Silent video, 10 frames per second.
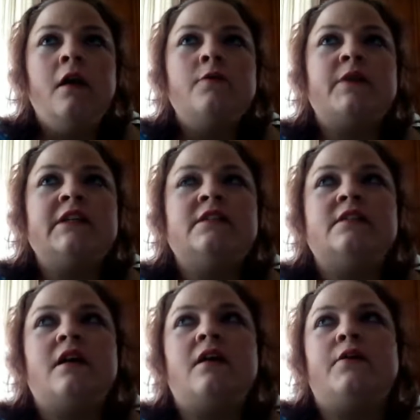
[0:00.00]
Plus,
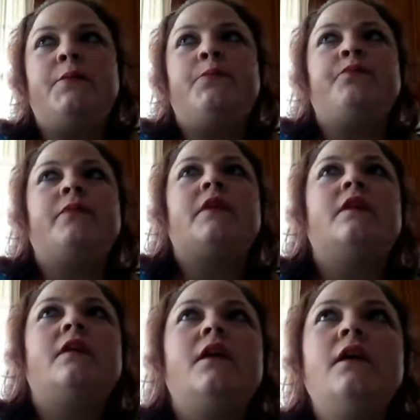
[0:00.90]

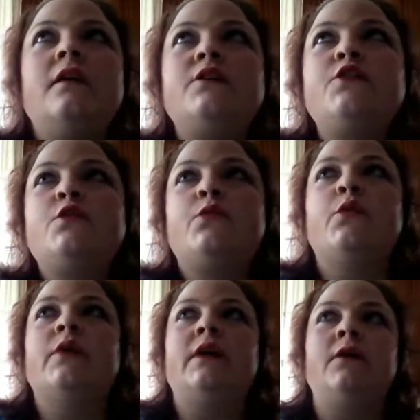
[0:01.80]
in a
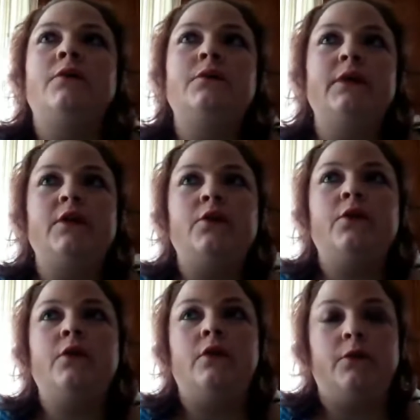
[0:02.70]
story, when
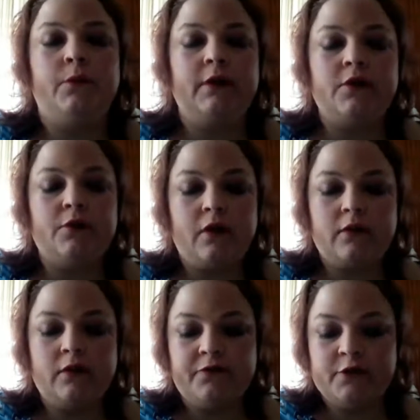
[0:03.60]
you're
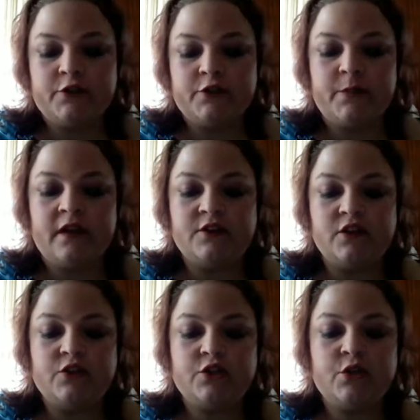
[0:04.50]
on the first
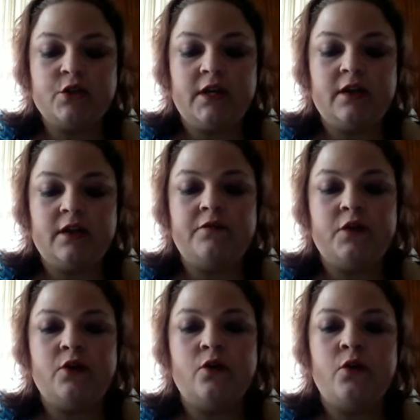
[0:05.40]
page, it should
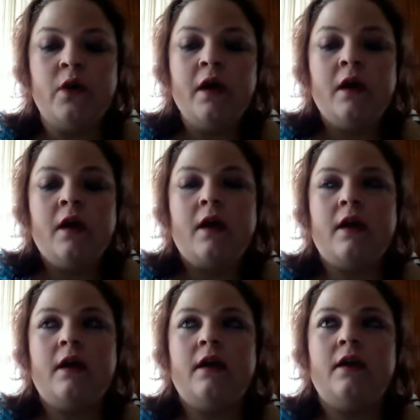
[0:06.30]
give you
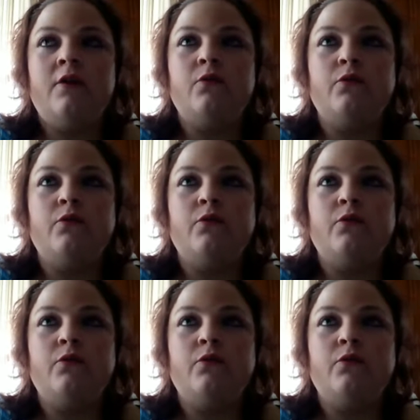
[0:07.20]
a